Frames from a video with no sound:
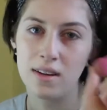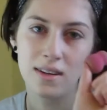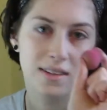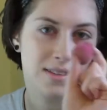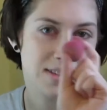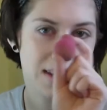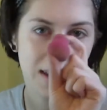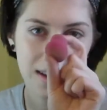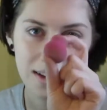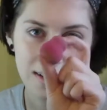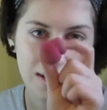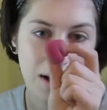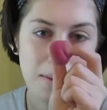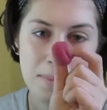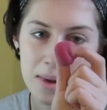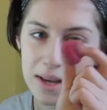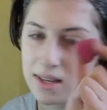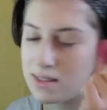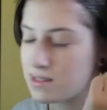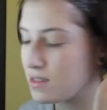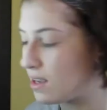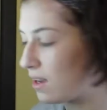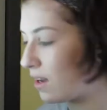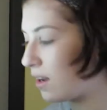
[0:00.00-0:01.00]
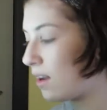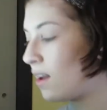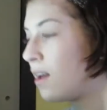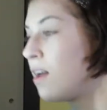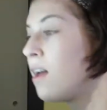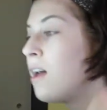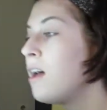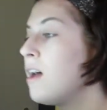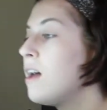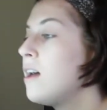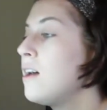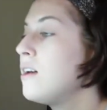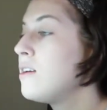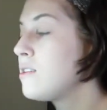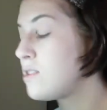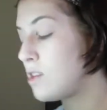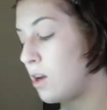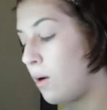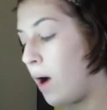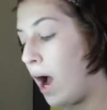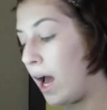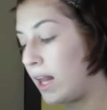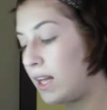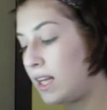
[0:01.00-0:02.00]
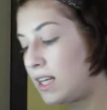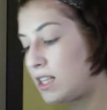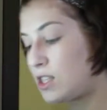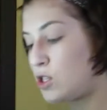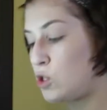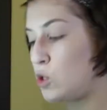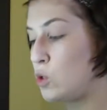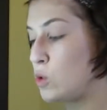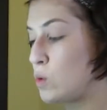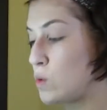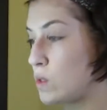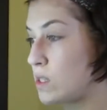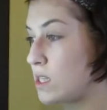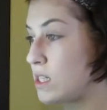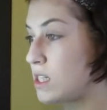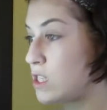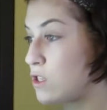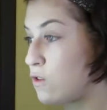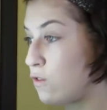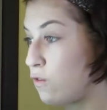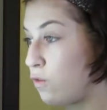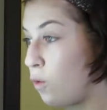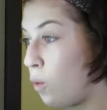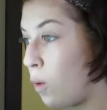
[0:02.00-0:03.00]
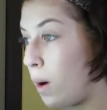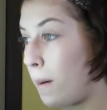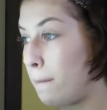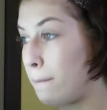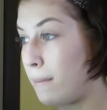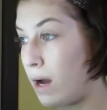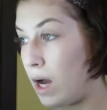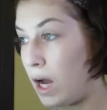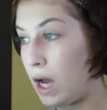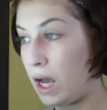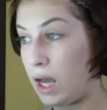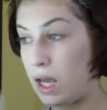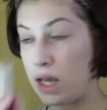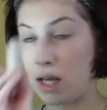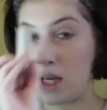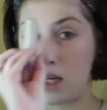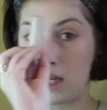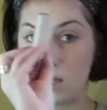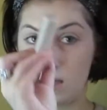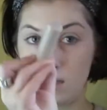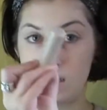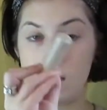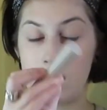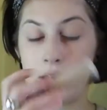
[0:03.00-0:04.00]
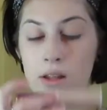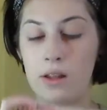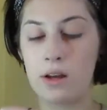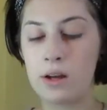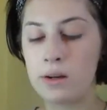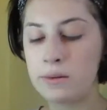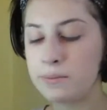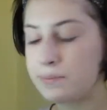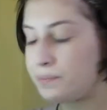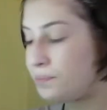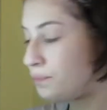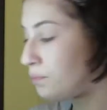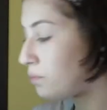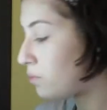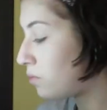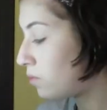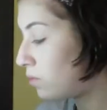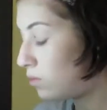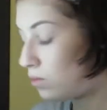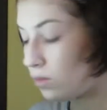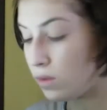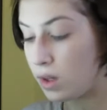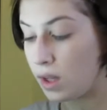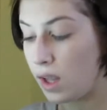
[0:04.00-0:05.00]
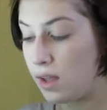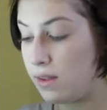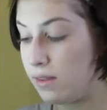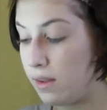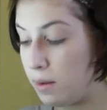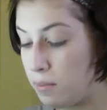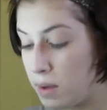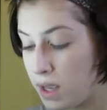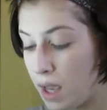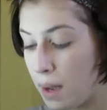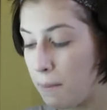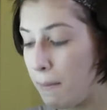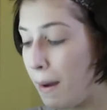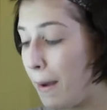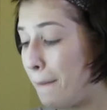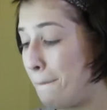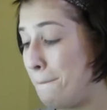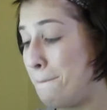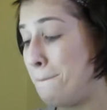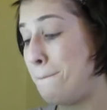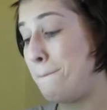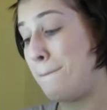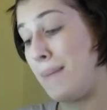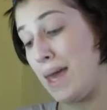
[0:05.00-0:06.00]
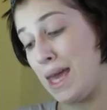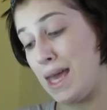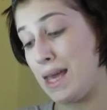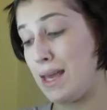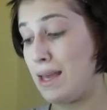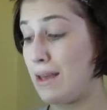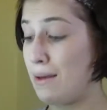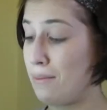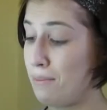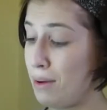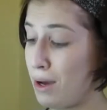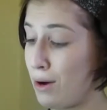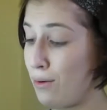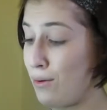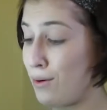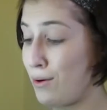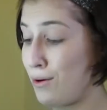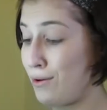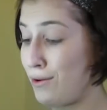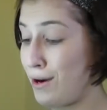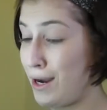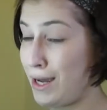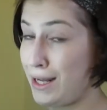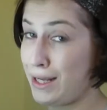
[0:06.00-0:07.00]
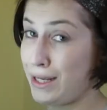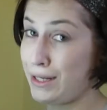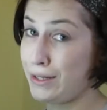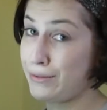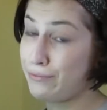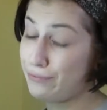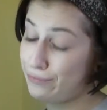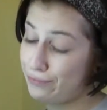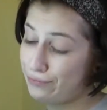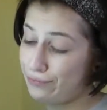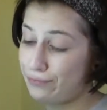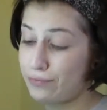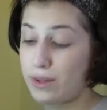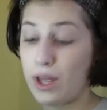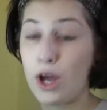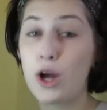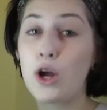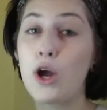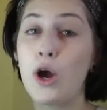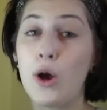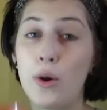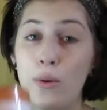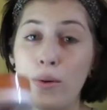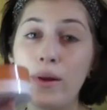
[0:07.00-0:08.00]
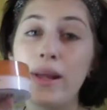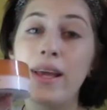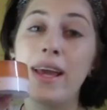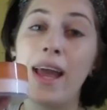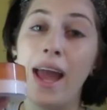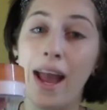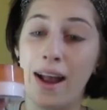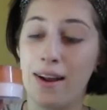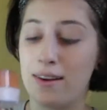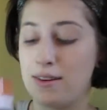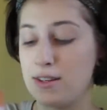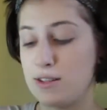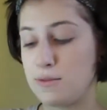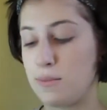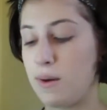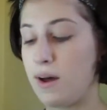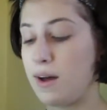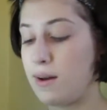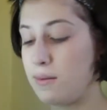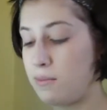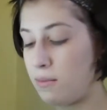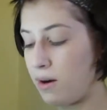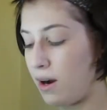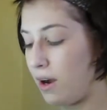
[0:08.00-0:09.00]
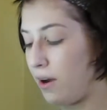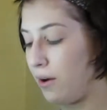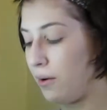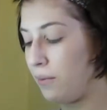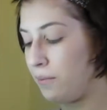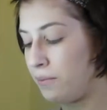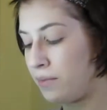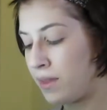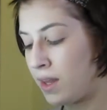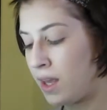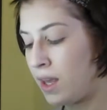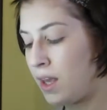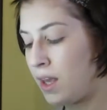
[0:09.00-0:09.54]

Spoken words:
It's like amazing. So I like to use this for my concealer. And let me get my baking powder ready. Coty Airspun, bro.